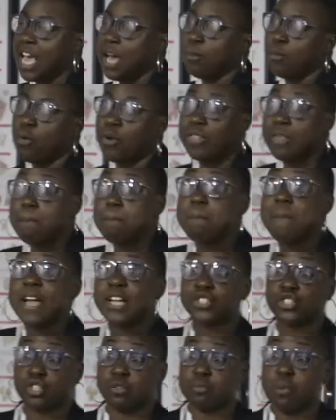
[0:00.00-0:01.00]
M, or the
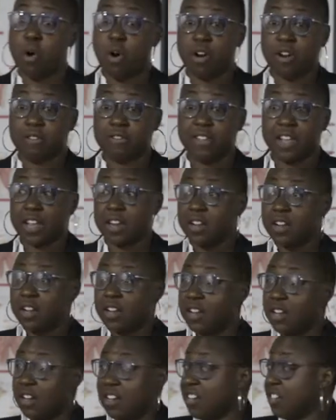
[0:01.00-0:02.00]
measure part of it.
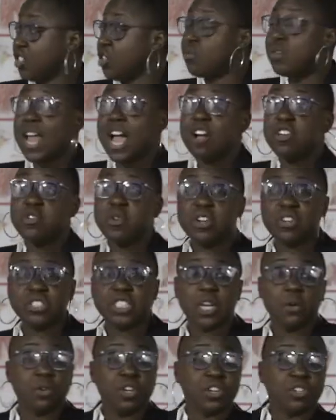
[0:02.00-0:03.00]
So now you
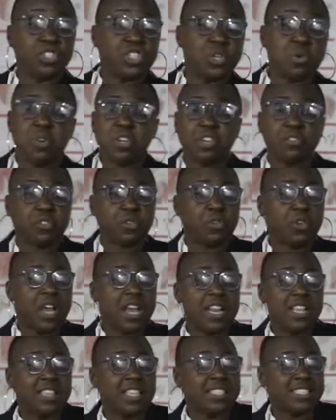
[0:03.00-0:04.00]
understand what you're doing. You've
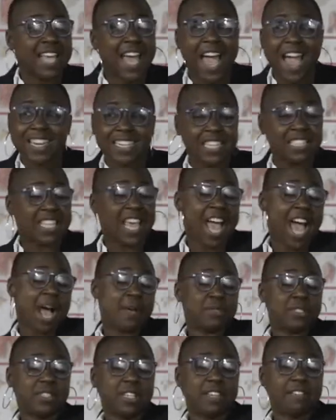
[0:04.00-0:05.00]
created this act. It's
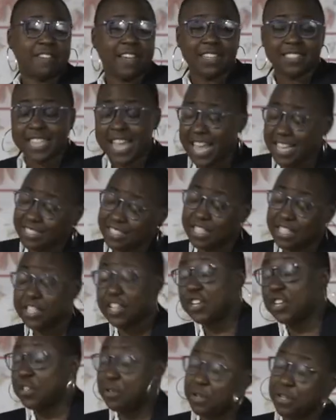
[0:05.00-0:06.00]
absolutely fantastic.
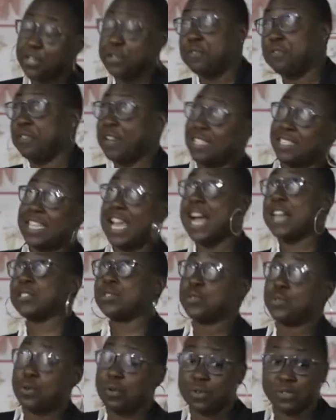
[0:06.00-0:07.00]
You can do
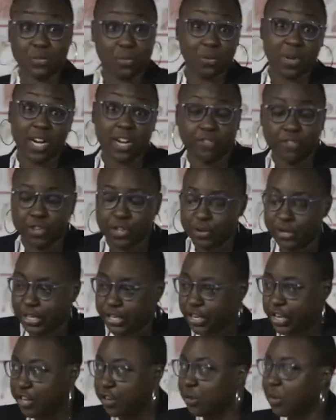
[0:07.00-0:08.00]
fantastic twirls or whatever you
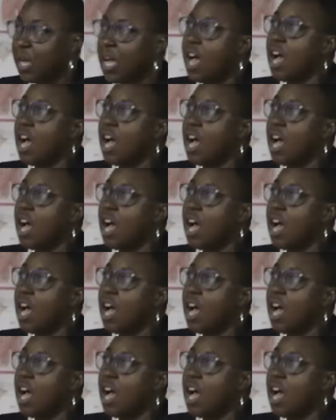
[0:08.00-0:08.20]
can do.